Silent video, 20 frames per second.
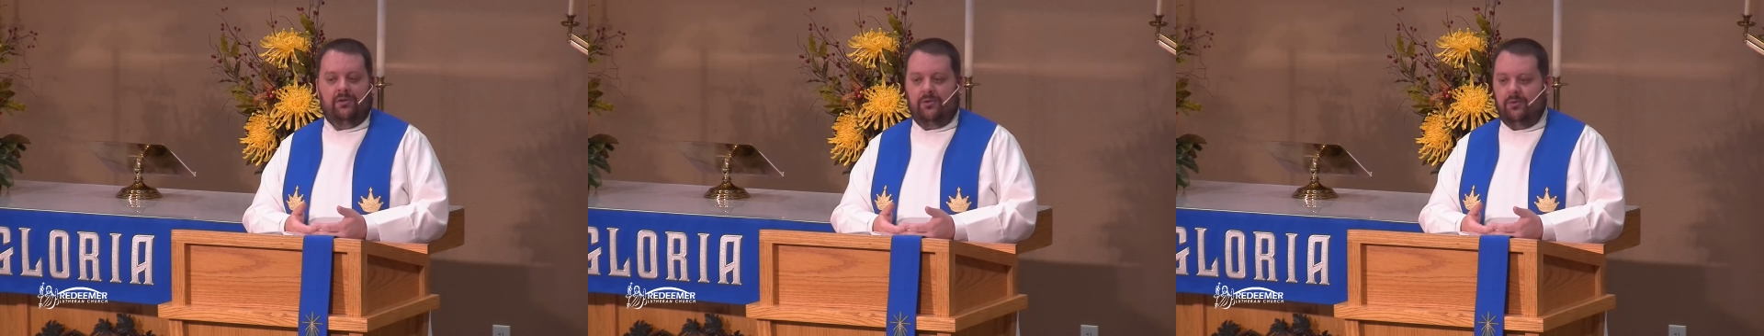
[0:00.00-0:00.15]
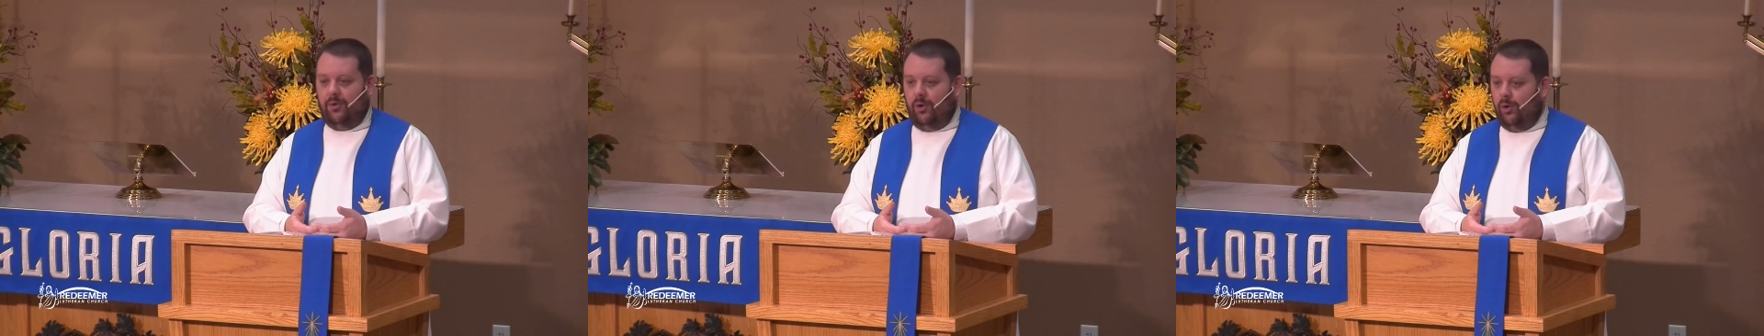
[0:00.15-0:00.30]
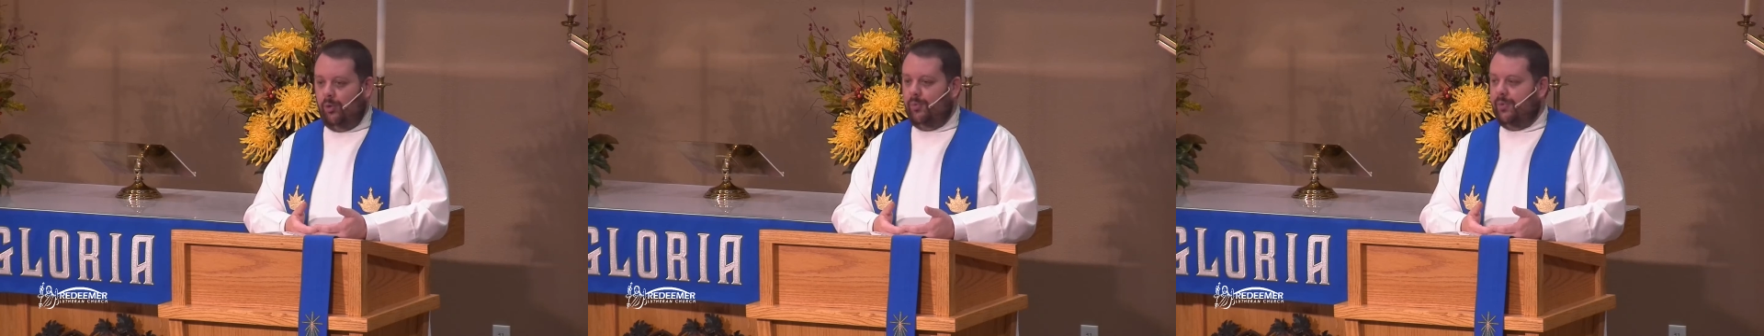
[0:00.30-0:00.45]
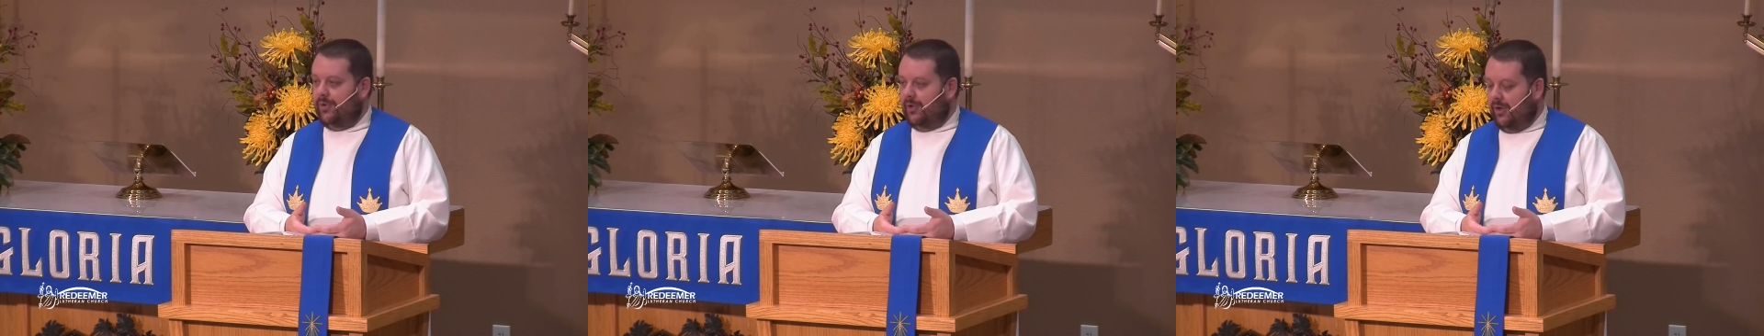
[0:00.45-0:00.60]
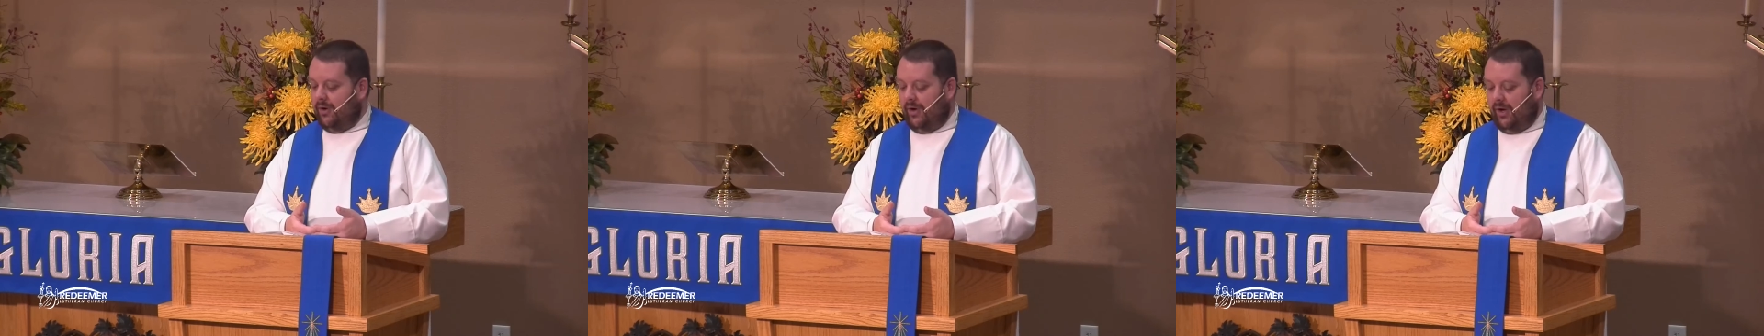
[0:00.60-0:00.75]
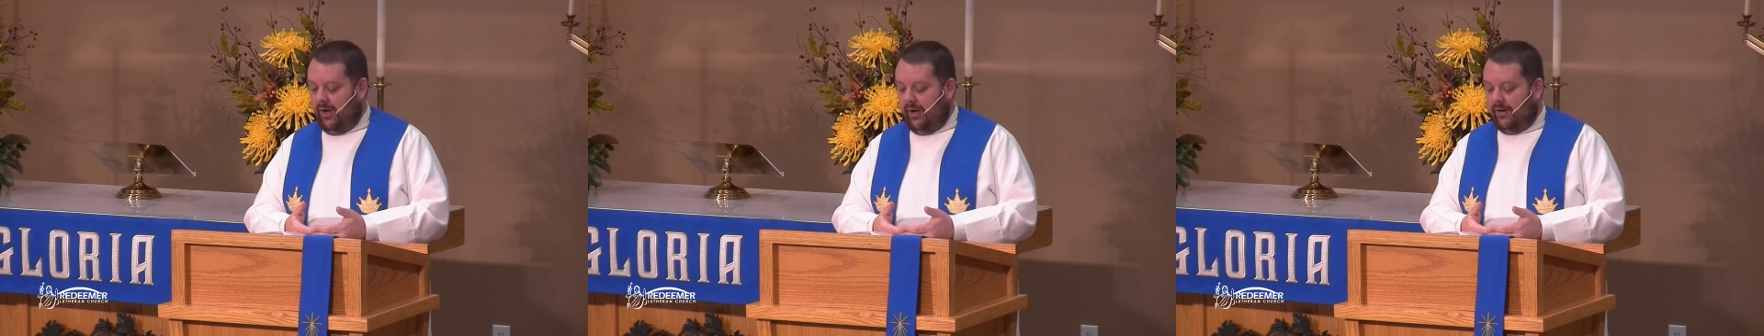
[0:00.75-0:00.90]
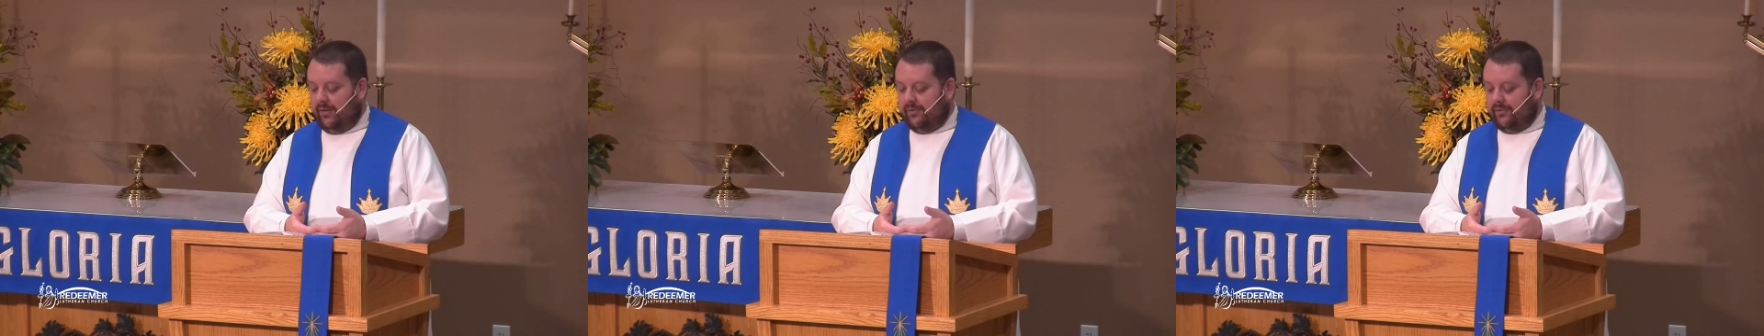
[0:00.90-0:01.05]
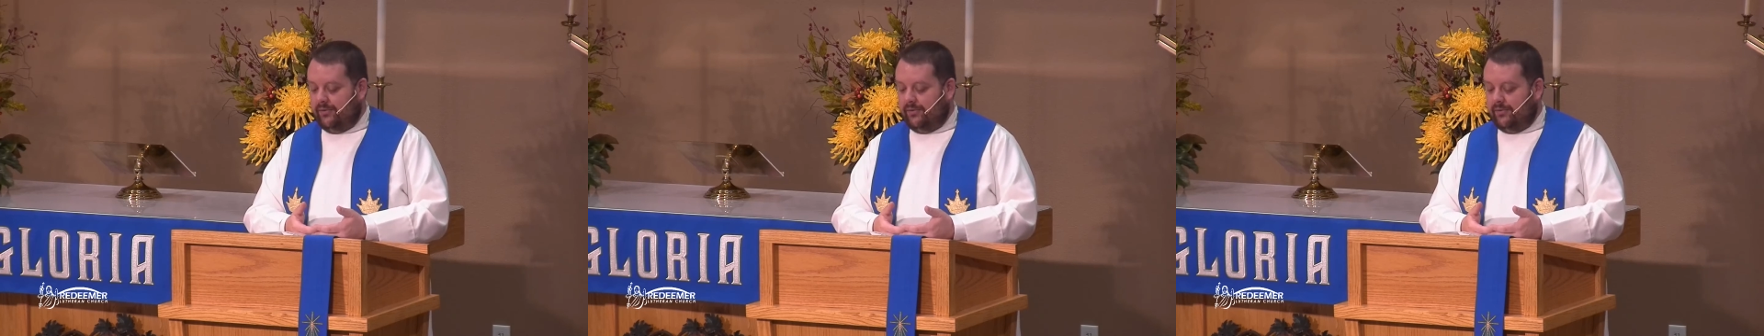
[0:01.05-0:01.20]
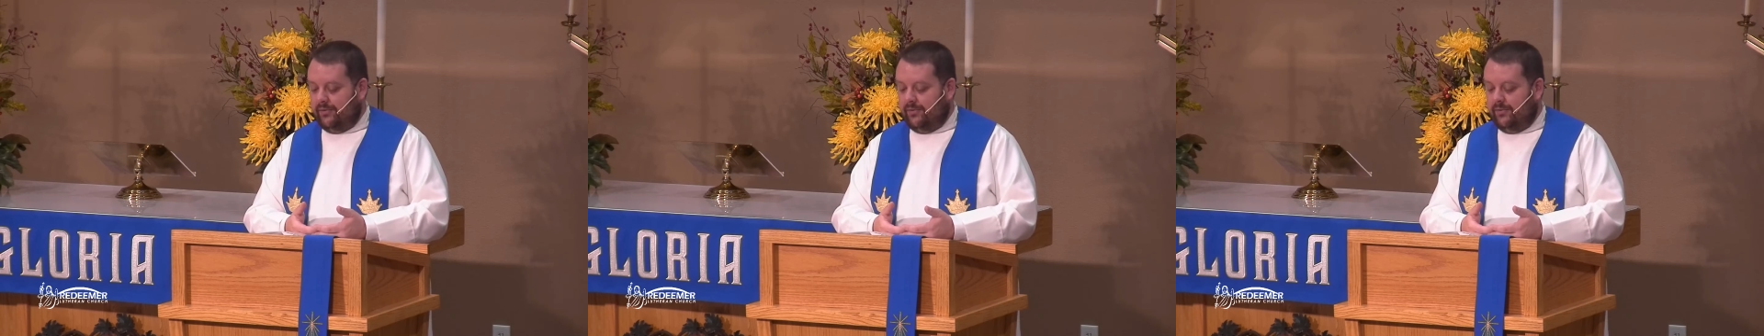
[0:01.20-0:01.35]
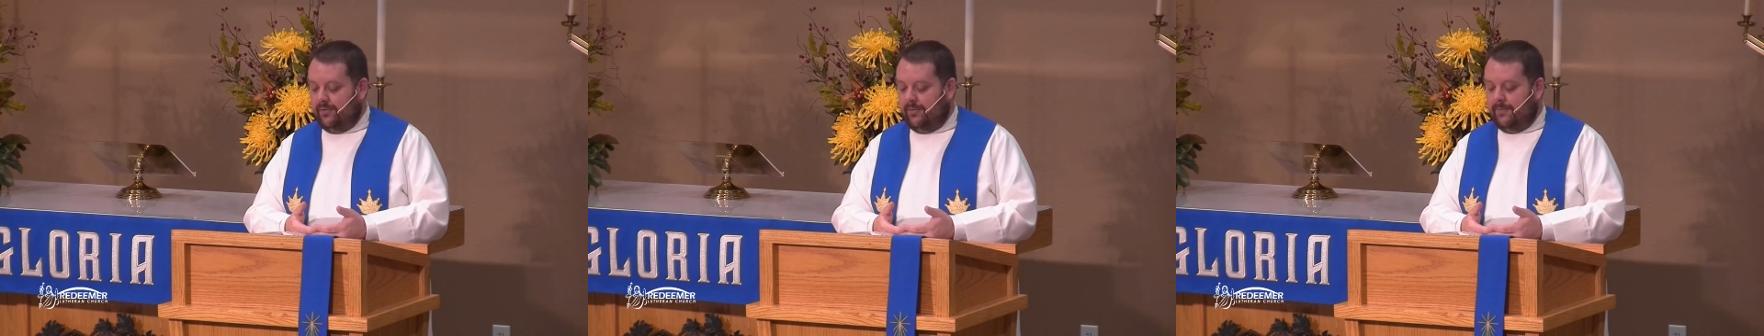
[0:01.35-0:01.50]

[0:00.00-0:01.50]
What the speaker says: to open our eyes,